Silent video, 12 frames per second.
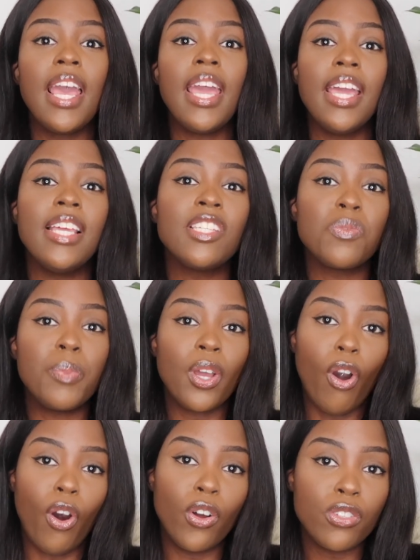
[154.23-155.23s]
is
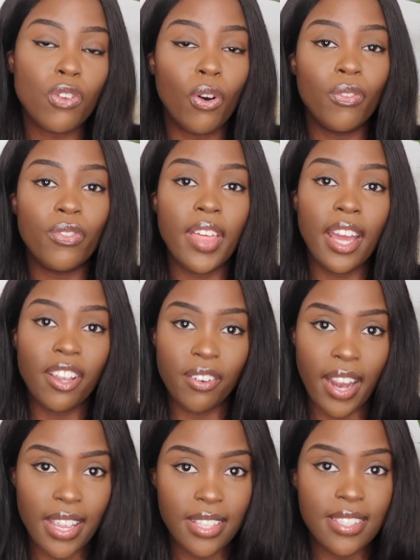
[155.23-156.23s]
because of their
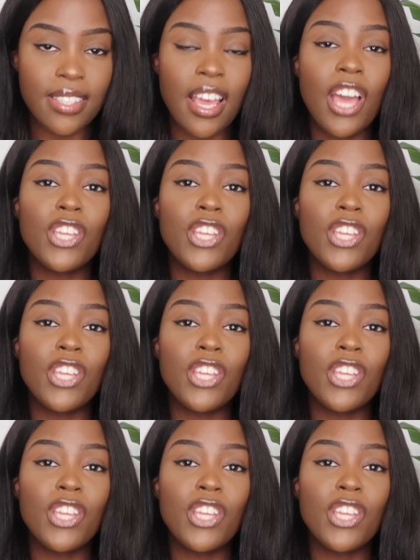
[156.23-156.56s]
grades.